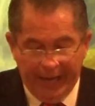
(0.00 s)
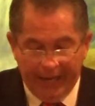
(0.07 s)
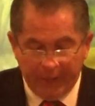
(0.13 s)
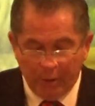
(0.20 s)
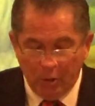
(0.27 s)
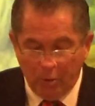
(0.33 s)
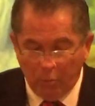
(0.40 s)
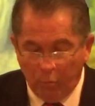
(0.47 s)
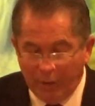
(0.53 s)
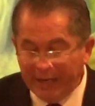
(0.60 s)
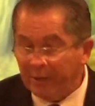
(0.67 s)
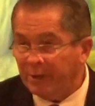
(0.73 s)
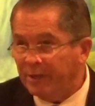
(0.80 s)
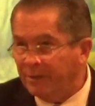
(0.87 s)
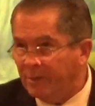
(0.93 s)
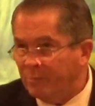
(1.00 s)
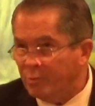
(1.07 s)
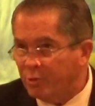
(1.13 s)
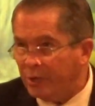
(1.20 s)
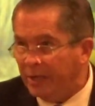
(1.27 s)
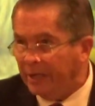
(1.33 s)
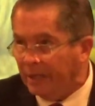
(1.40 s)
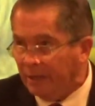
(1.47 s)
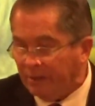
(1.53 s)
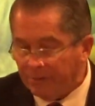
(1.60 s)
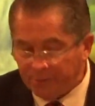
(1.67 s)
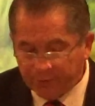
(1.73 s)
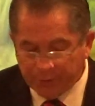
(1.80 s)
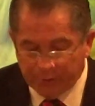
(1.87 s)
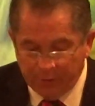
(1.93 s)
"And weary
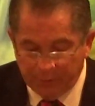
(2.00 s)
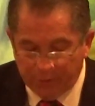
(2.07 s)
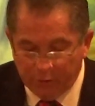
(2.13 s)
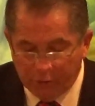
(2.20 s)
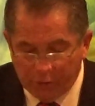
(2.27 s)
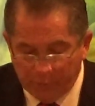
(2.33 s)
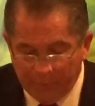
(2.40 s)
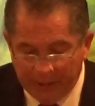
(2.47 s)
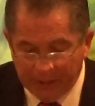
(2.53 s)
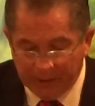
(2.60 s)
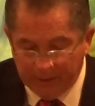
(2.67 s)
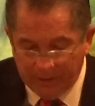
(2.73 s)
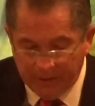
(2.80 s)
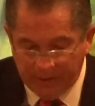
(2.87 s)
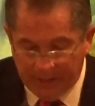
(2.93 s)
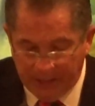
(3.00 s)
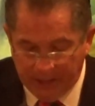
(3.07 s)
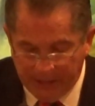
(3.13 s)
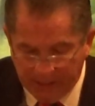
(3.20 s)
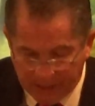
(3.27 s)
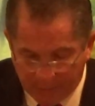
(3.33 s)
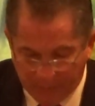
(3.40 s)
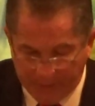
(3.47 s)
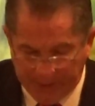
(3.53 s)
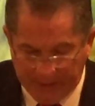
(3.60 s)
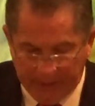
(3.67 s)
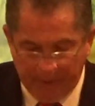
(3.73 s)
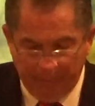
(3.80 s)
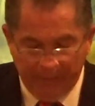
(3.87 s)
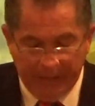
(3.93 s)
themselves to commit iniquity.
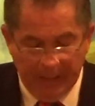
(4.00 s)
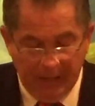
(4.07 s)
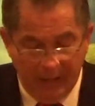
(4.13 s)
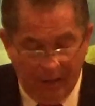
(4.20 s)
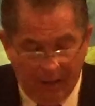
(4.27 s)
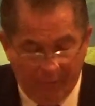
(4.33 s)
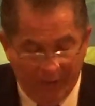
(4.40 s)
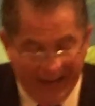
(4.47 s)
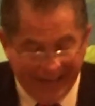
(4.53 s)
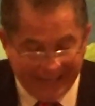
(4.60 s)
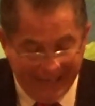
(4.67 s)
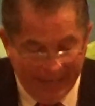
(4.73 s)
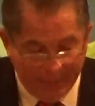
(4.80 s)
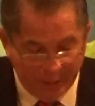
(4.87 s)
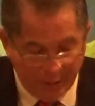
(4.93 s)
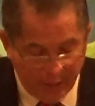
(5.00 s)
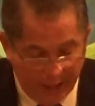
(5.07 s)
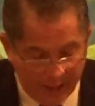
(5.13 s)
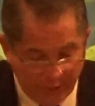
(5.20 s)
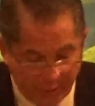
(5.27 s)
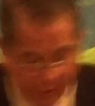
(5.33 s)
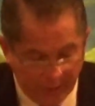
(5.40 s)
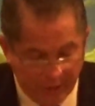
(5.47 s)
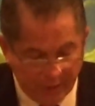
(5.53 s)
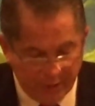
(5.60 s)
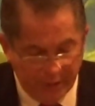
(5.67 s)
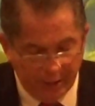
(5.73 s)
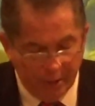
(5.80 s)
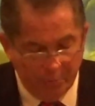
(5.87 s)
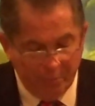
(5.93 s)
Mm. Thine habitation
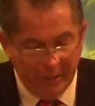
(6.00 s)
is in the